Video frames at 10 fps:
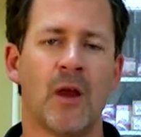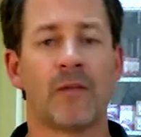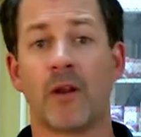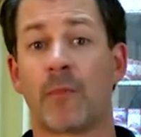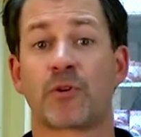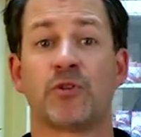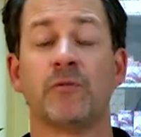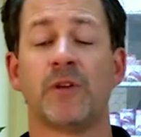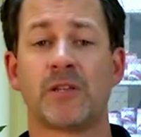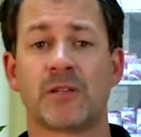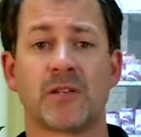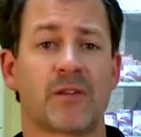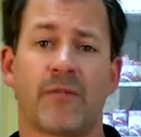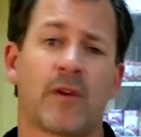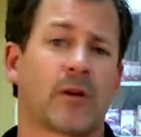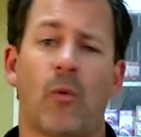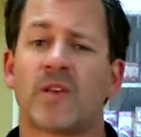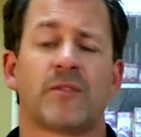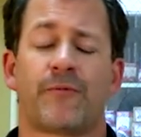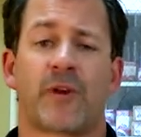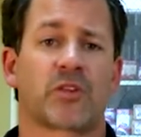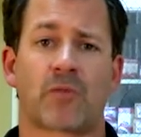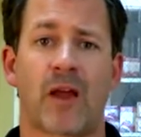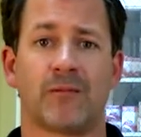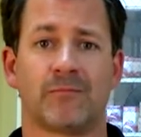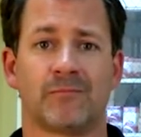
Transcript: The #2 reason is the vehicle wasn't fixed right.